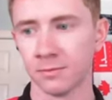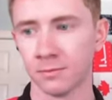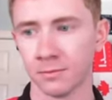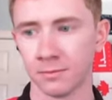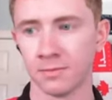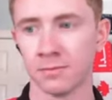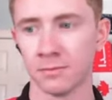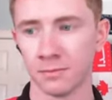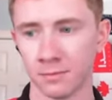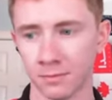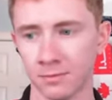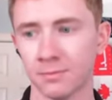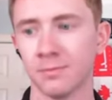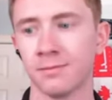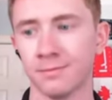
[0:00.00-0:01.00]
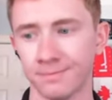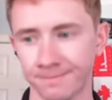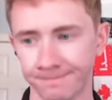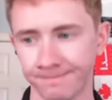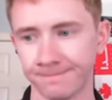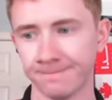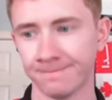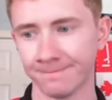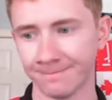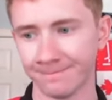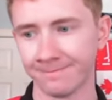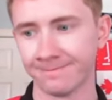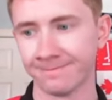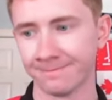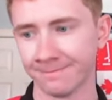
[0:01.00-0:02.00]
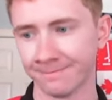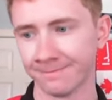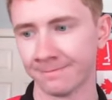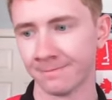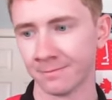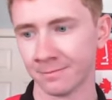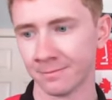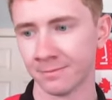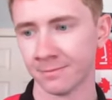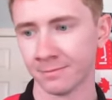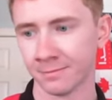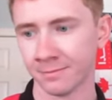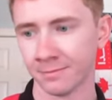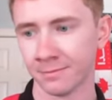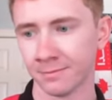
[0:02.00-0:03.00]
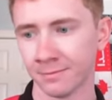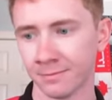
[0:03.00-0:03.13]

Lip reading: The person shown says nothing.